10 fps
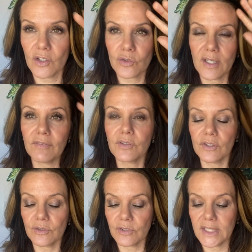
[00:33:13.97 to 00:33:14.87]
So you have to
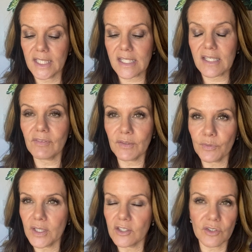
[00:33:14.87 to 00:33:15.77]
understand,
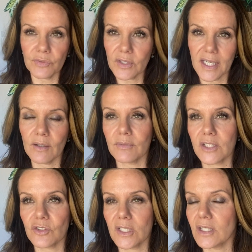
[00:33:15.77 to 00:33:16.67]
74 inches, if you can't
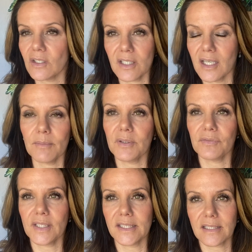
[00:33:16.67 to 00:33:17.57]
reach it, you can't be a
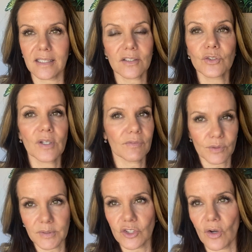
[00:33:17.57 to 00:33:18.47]
flight attendant because you have to
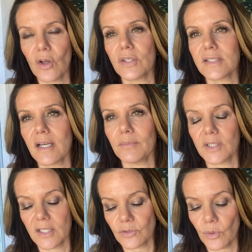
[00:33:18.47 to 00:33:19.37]
reach all the time, you
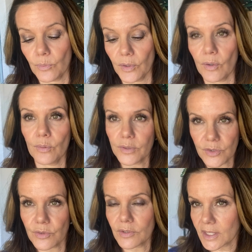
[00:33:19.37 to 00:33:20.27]
guys. We're
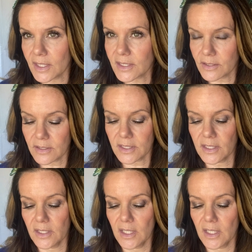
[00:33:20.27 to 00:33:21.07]
always doing this, seriously.